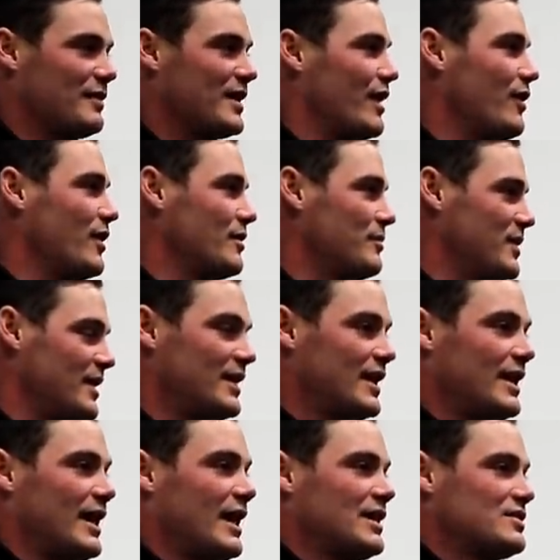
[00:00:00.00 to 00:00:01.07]
go on and be
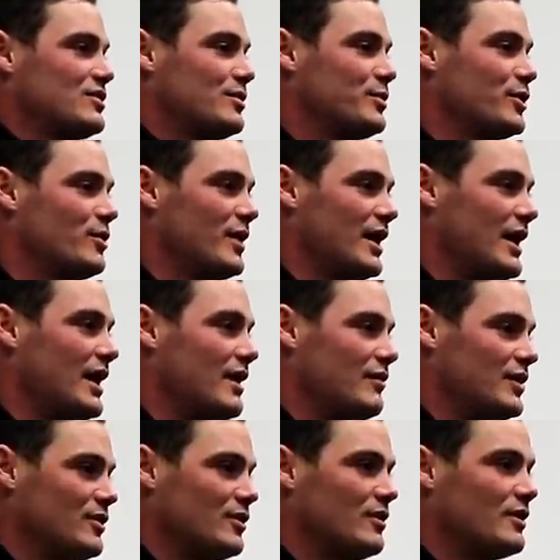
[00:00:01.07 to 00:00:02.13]
Glenn Archer or Boomer
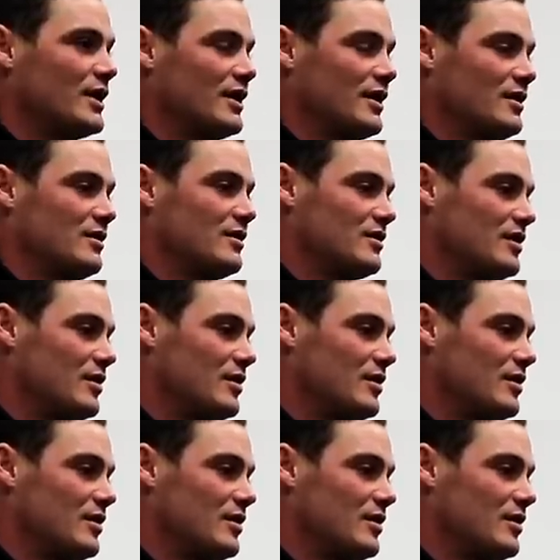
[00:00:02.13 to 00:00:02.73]
Harvey or you know